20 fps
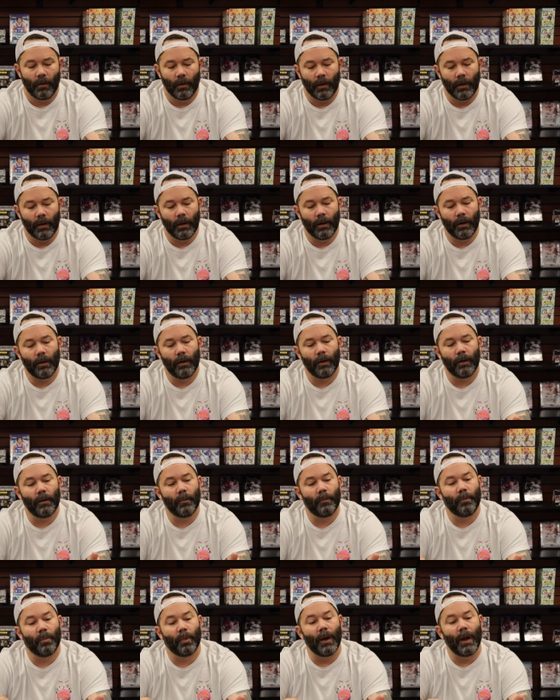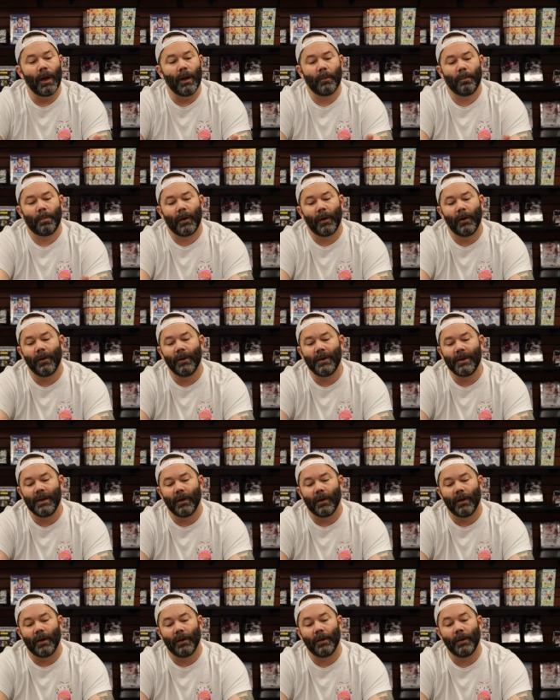Uh, Brock Purdy
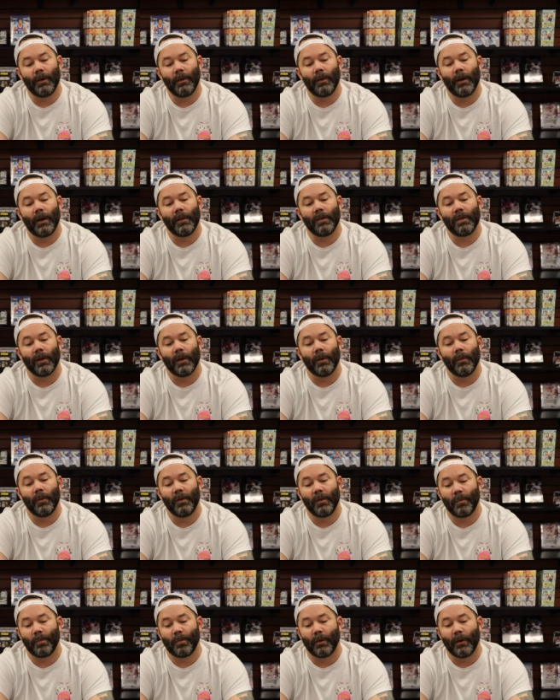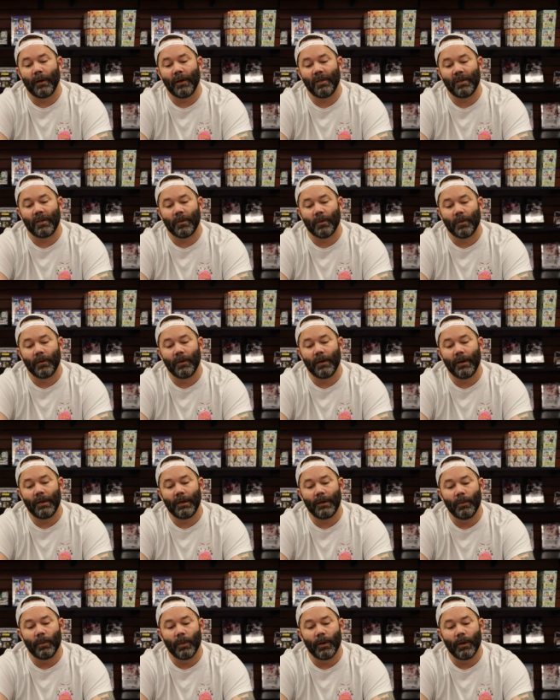auto I thought was priced really